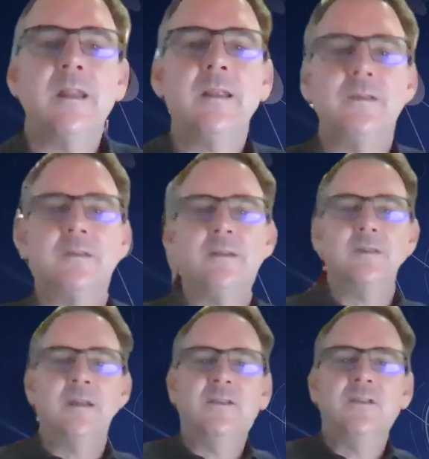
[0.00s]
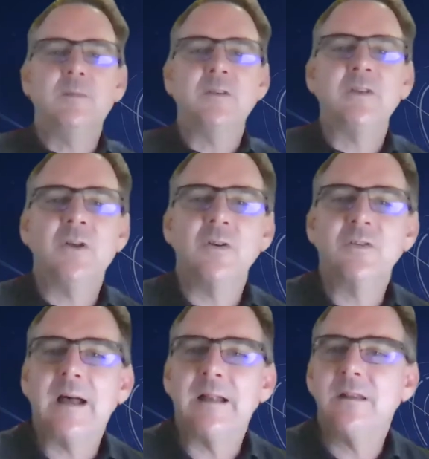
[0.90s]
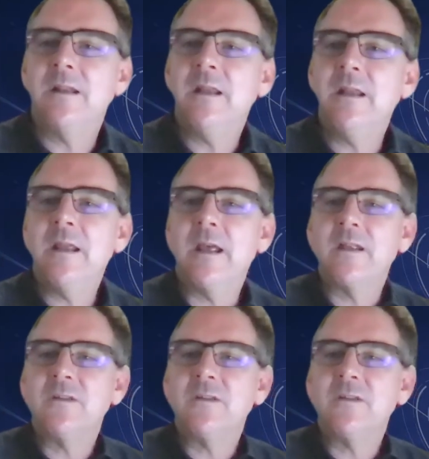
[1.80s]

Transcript: is an exhibit alongside the